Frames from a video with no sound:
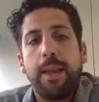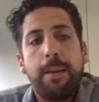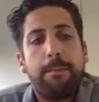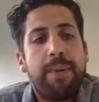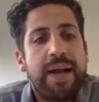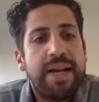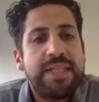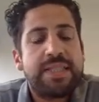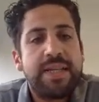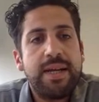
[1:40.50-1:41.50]
But
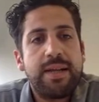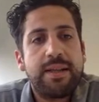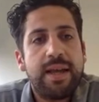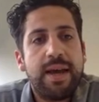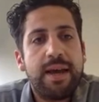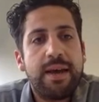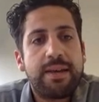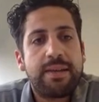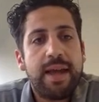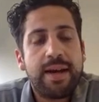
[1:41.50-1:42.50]
let's see
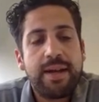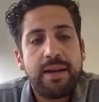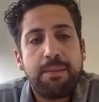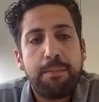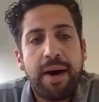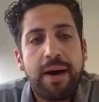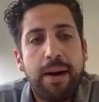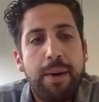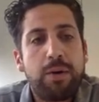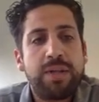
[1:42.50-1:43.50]
the technique
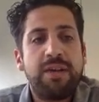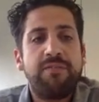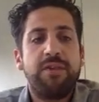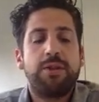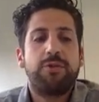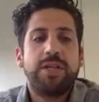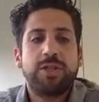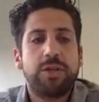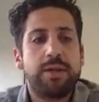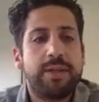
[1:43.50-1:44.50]
about the
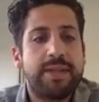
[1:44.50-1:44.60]
infiltration.